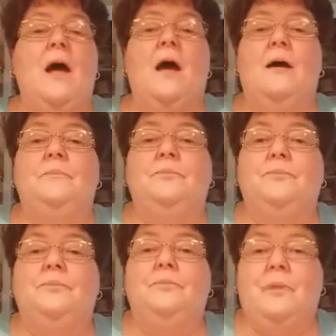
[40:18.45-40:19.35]

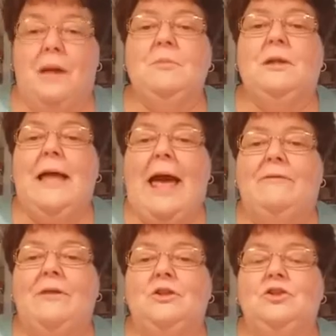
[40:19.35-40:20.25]
But I'm
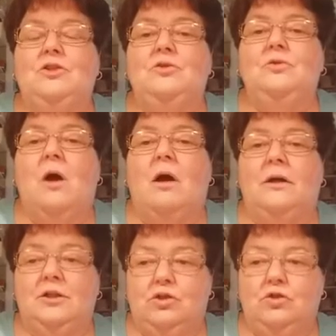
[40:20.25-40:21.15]
glad that you are
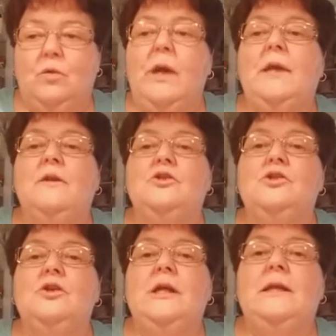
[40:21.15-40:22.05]
enjoying the
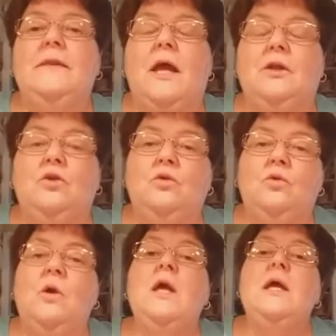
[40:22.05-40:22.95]
journey, that
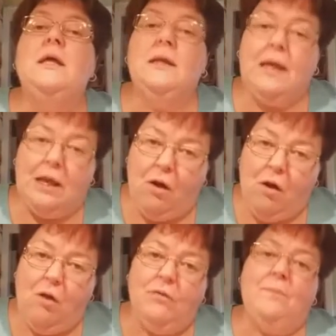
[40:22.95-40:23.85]
you get
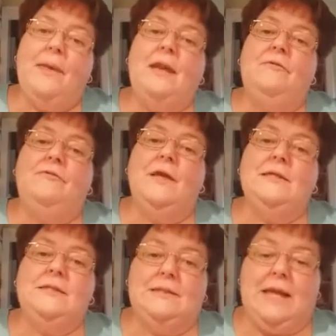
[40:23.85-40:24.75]
all the
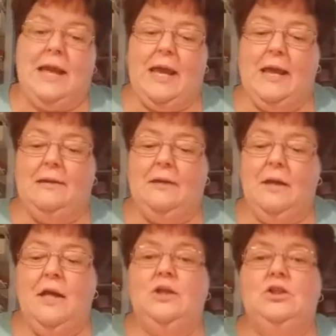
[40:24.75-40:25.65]
benefits, and
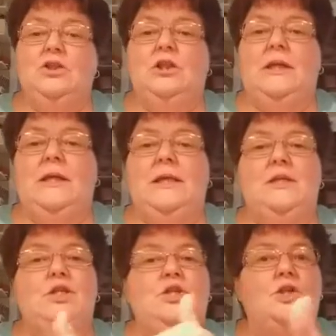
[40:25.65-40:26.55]
she
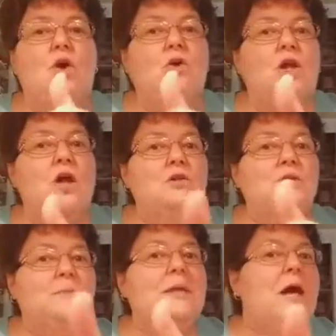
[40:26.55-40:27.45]
is so close
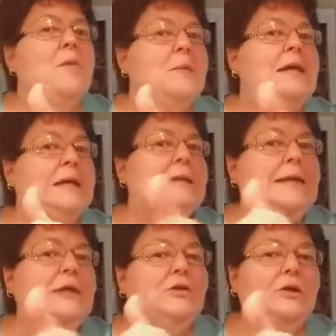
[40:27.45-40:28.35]
to becoming a
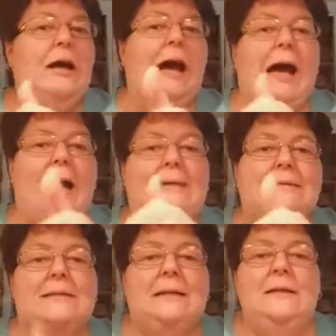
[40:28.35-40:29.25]
leader,
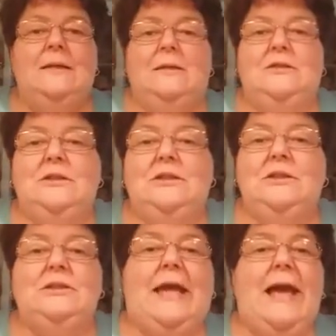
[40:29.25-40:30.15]
guys. She
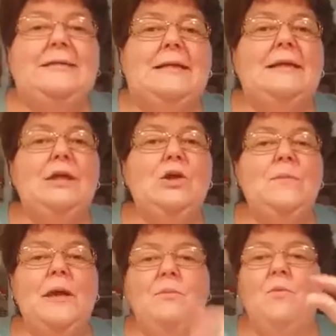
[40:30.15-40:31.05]
just has a little
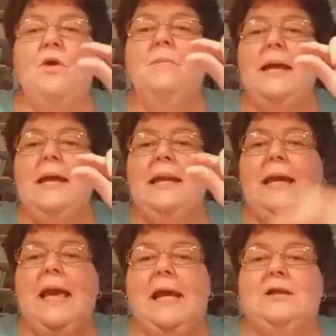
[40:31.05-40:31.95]
bit more
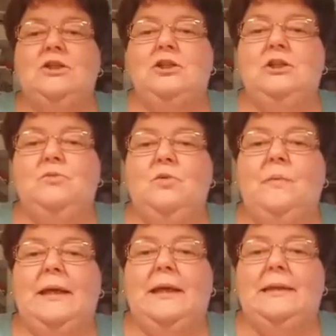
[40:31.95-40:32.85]
money and she will
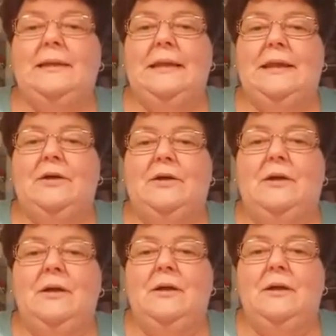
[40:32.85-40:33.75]
be a leader.